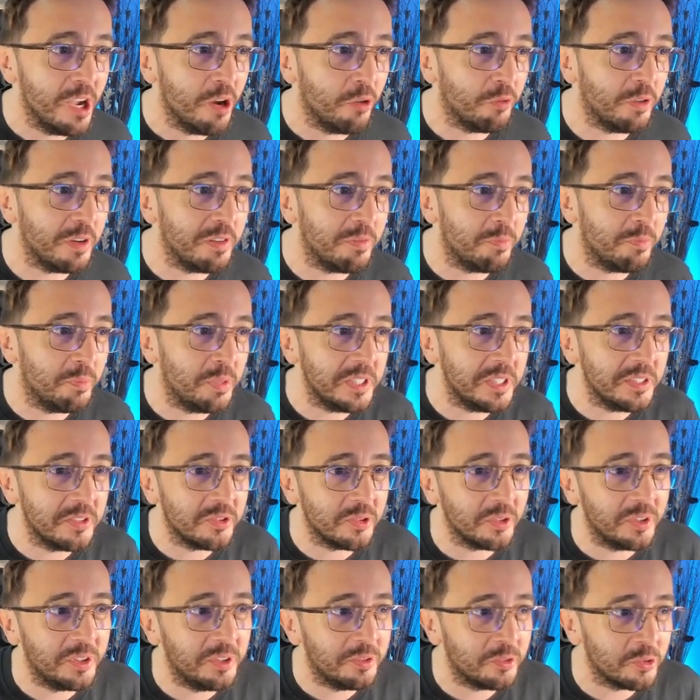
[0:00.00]
We've been
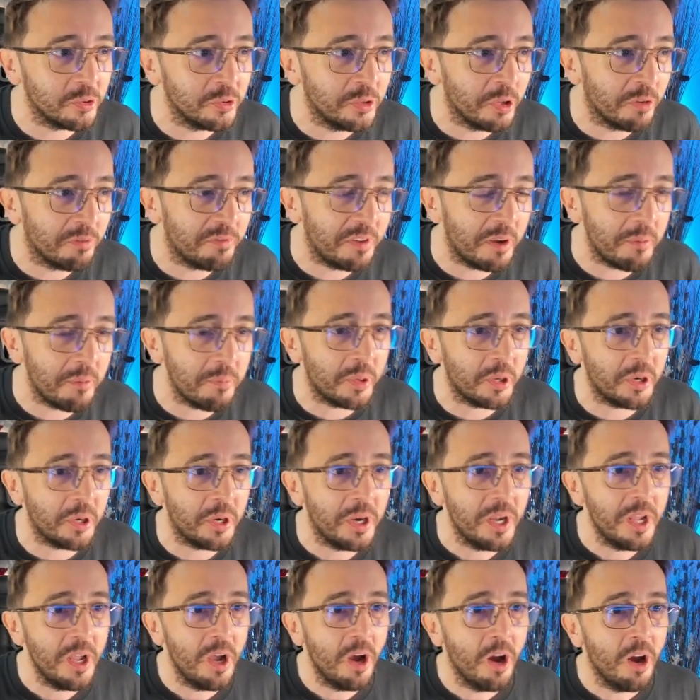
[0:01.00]
to, to November
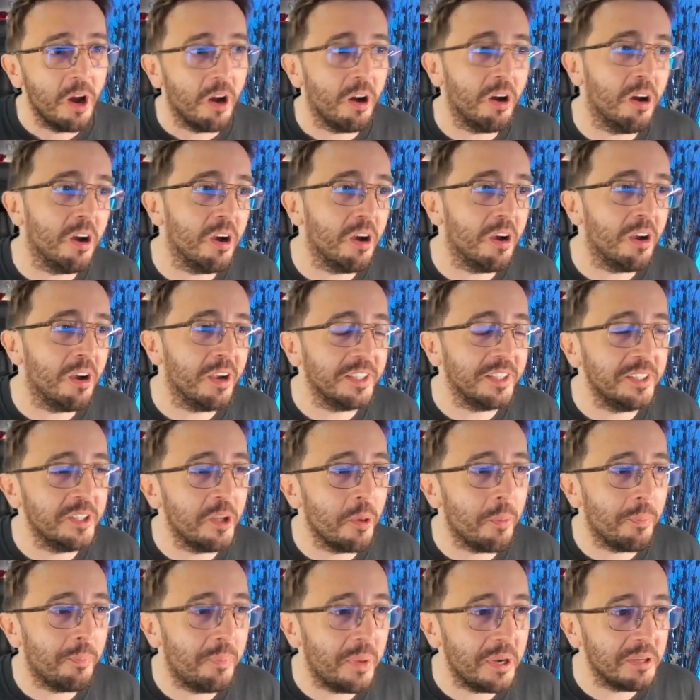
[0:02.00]
uh, in
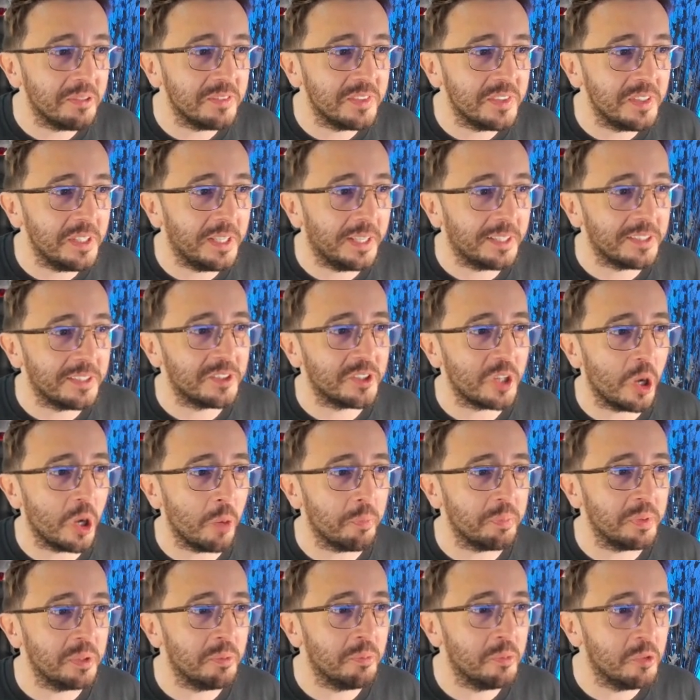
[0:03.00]
a bouncy and
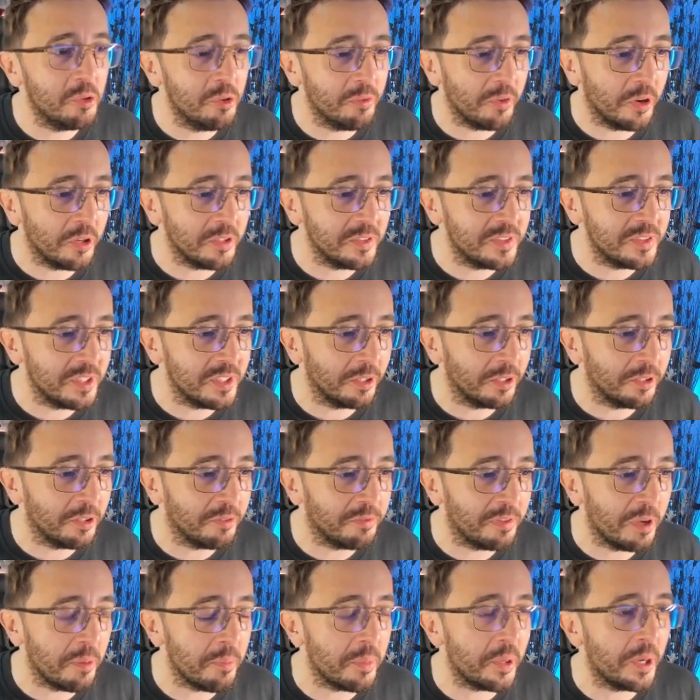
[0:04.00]
choppy move until
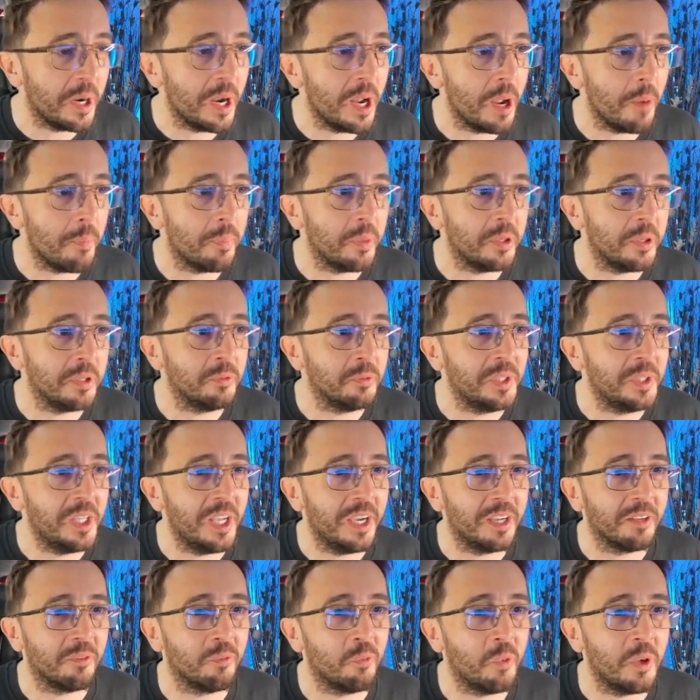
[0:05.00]
November happened. We
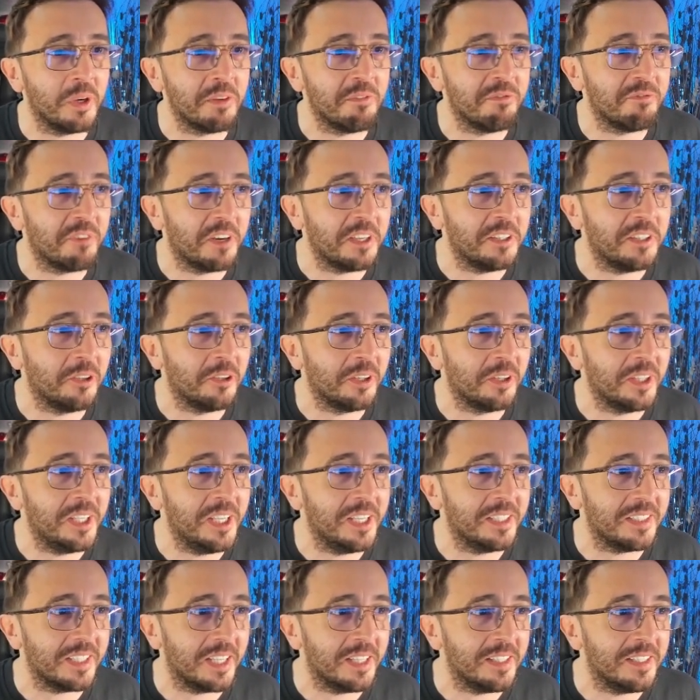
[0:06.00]
had one final
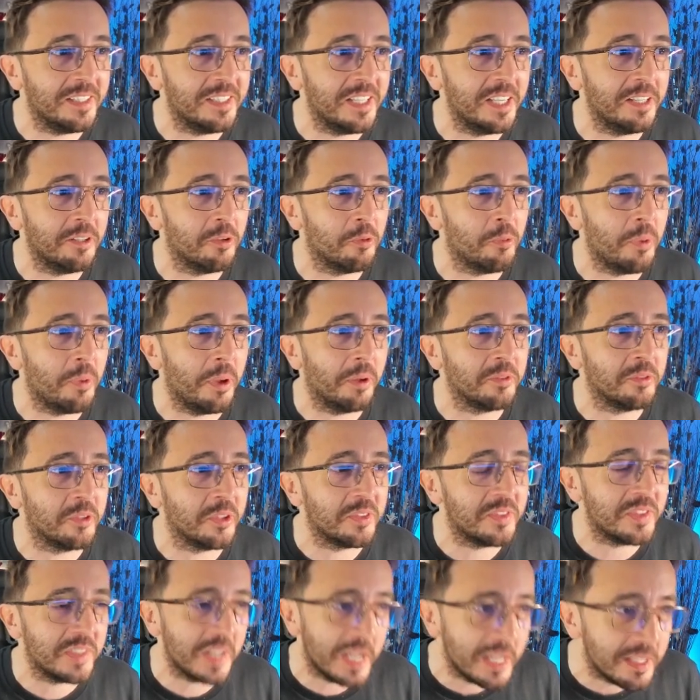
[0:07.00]
hit and then around the
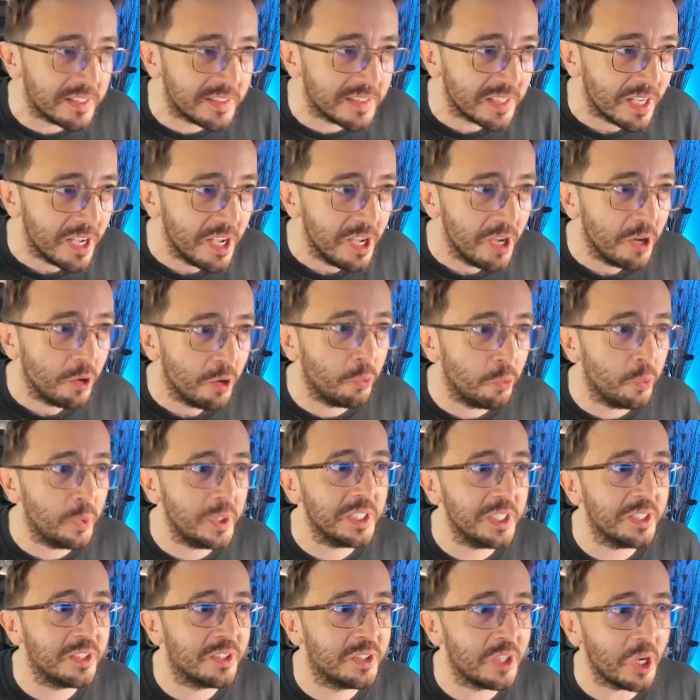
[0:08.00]
10th
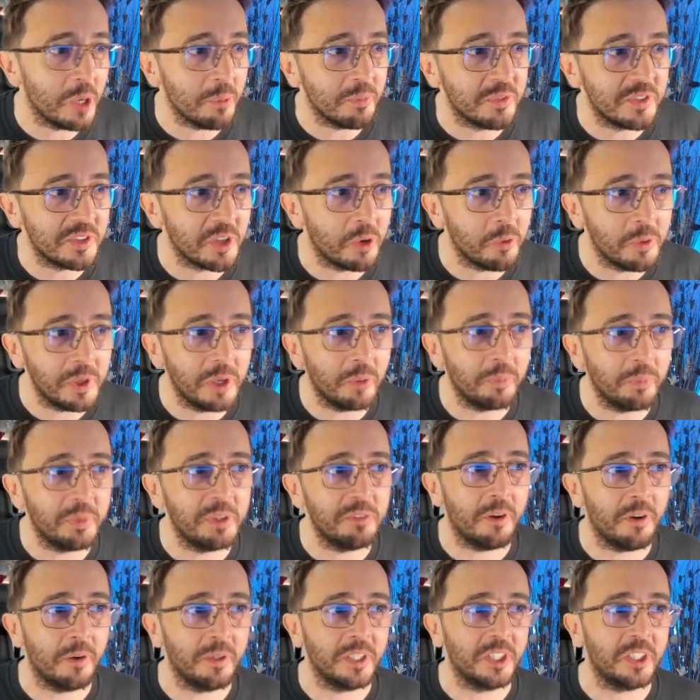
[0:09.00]
we dumped. So we'll be
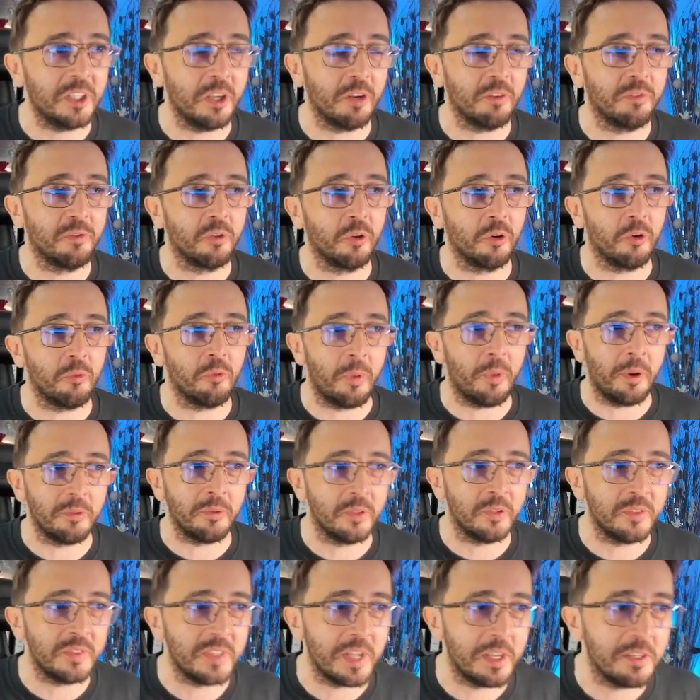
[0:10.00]
very careful around
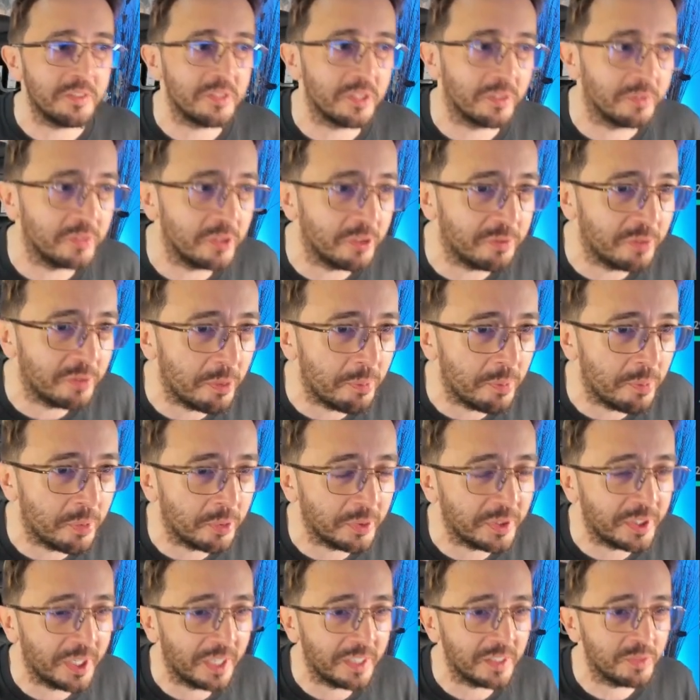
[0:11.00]
the 10th of November
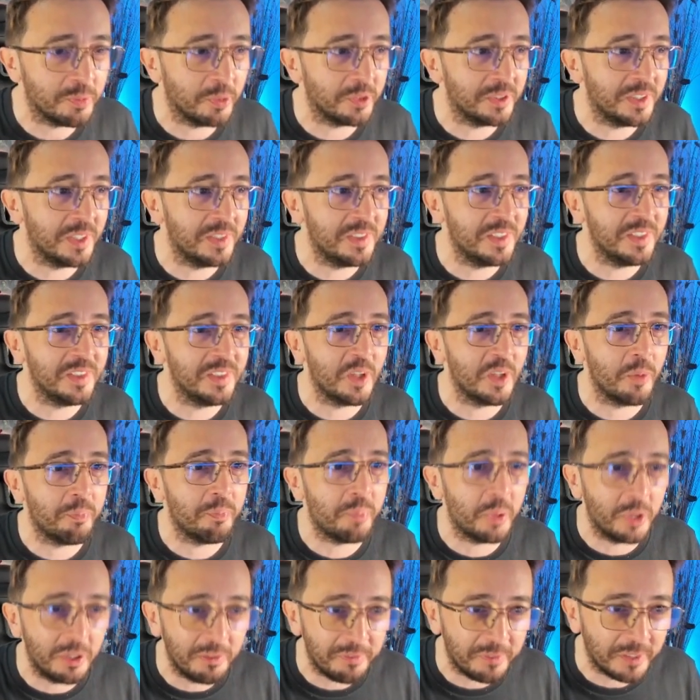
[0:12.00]
guys. But this is a
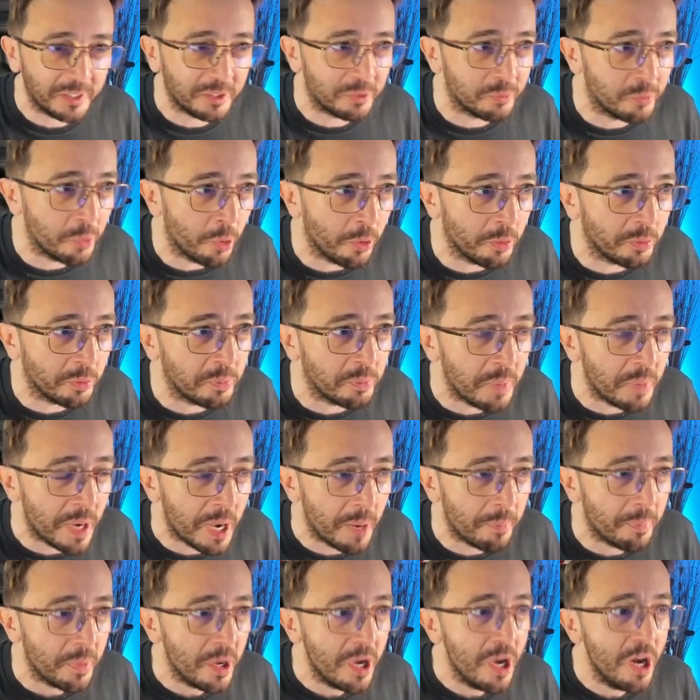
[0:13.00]
perfect
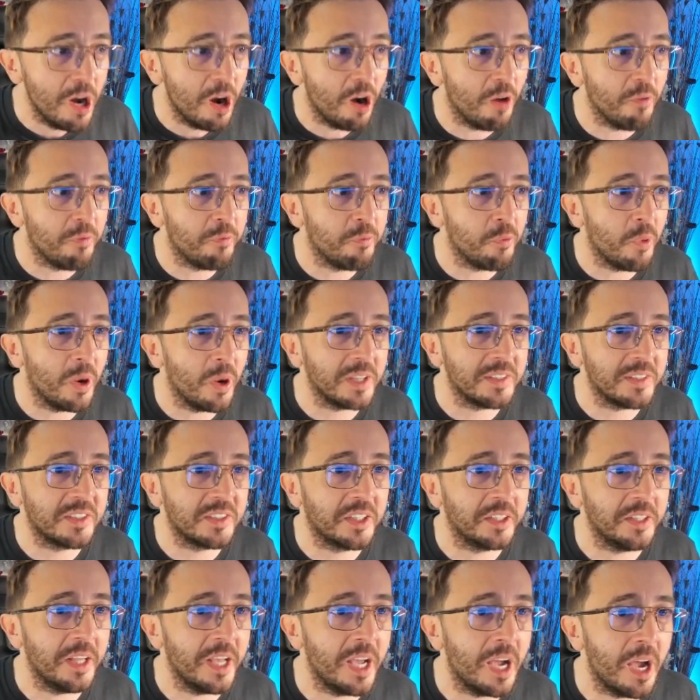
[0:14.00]
roadmap of what's
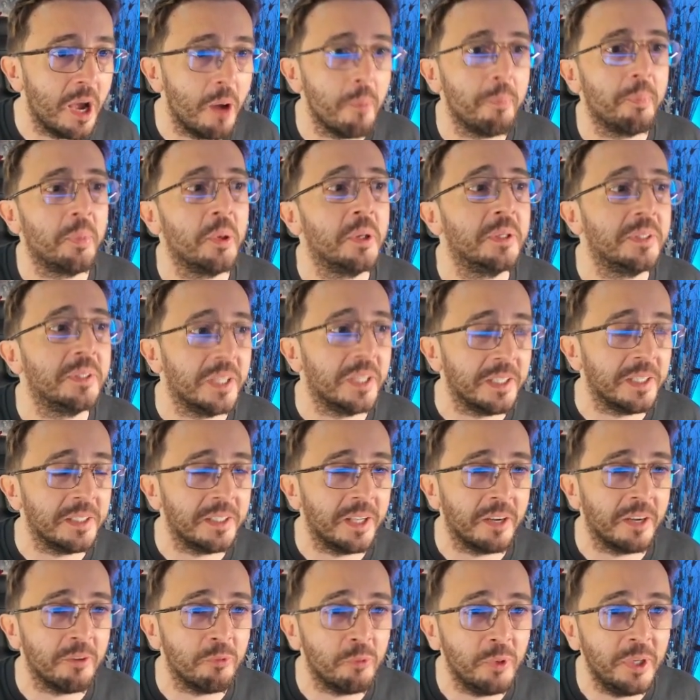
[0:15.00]
gonna happen and
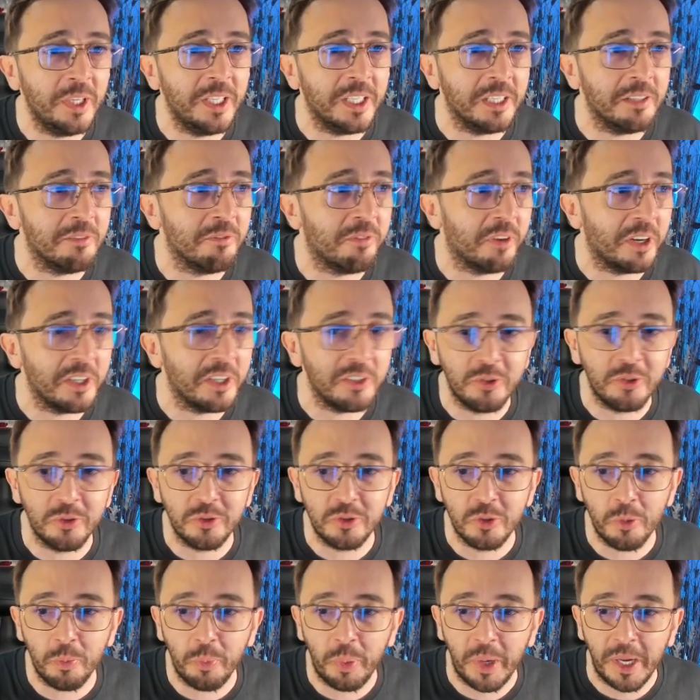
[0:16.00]
I really invite you
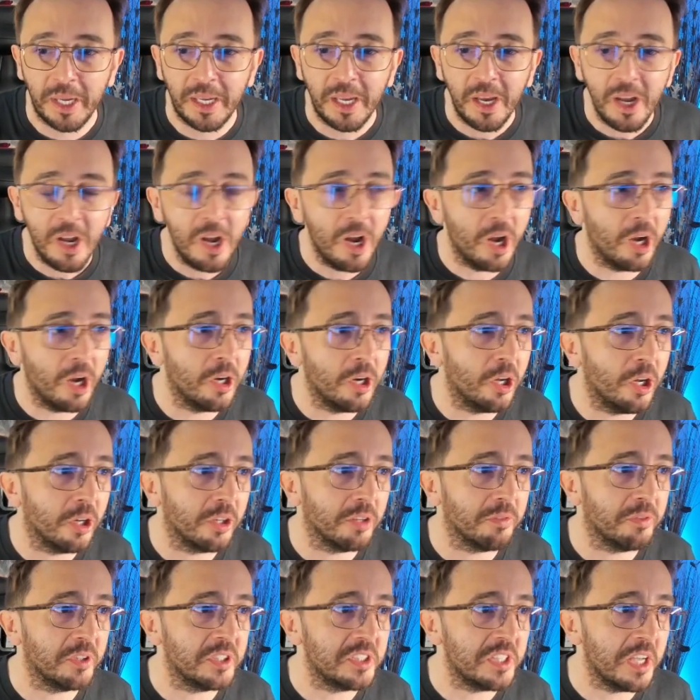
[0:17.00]
to pay a lot
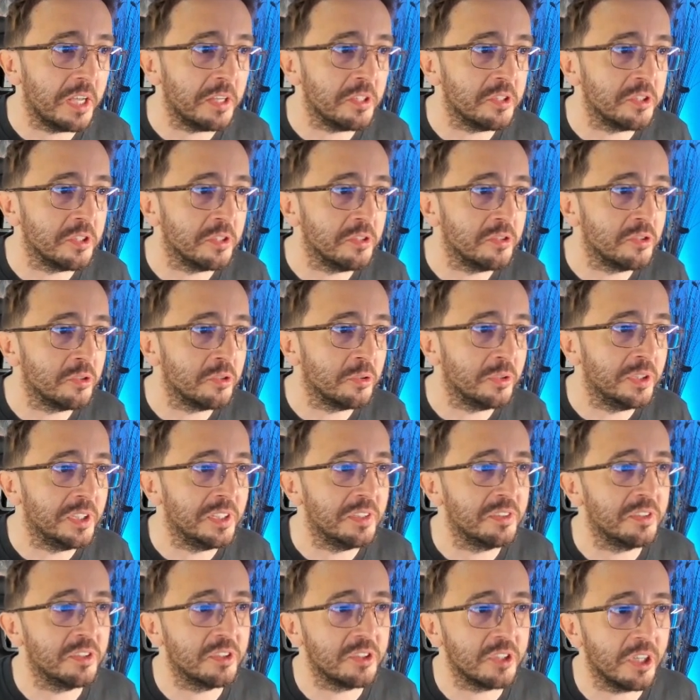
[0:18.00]
of attention to
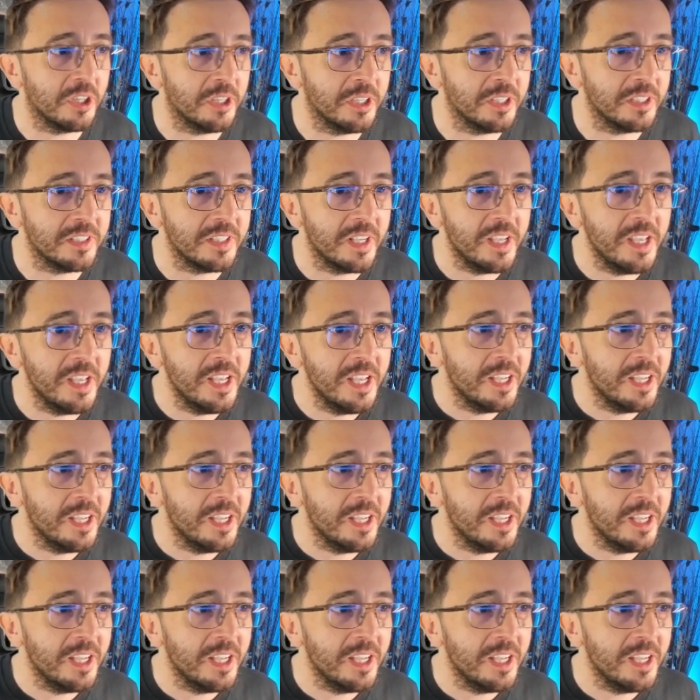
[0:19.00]
this chart.